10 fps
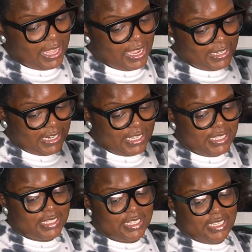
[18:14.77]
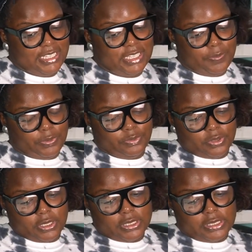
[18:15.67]
Adidas Yeezy Boot
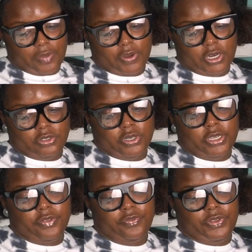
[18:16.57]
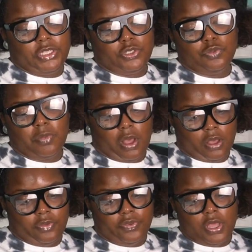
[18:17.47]
700 V2
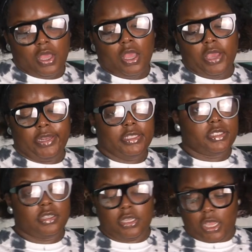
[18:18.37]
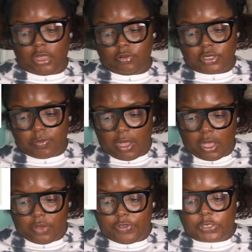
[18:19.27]
Mauve, and it's the color is
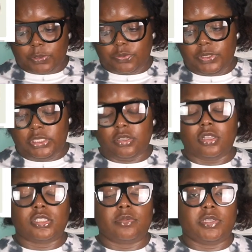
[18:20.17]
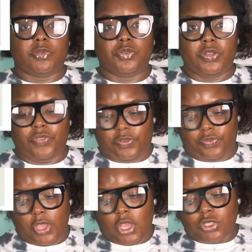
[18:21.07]
mauve. It's supposed to be released on September
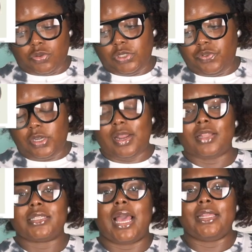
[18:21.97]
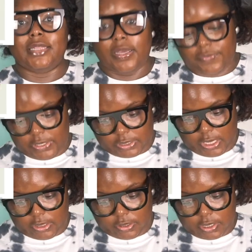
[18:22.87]
25th, $240. I love this
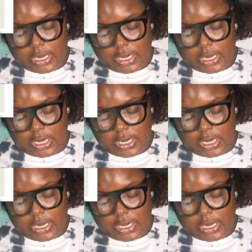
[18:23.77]
color.